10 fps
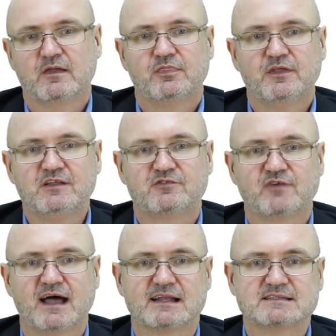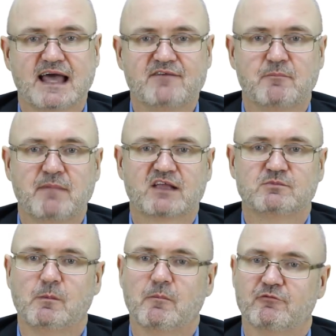These funds have a
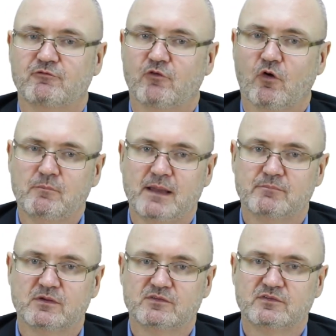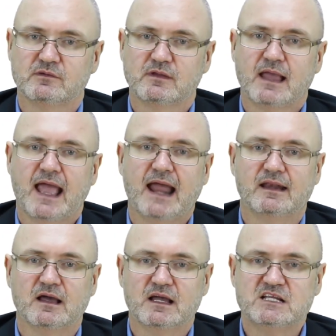maximum of 4 members,
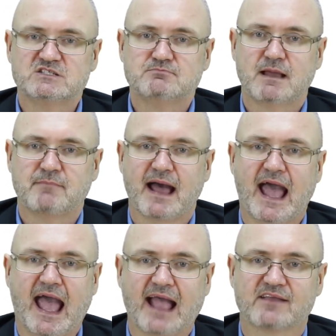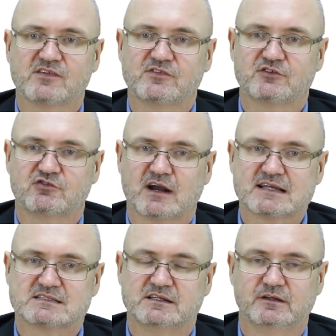and each member acts as a
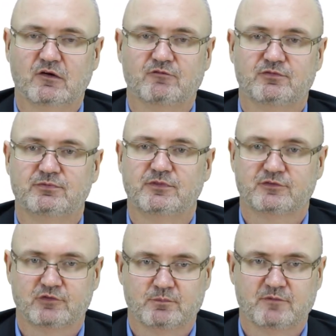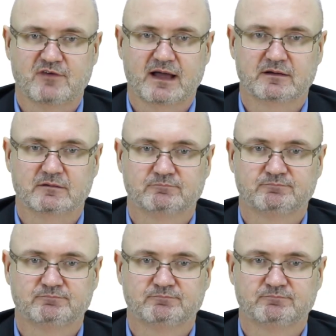trustee of the super fund.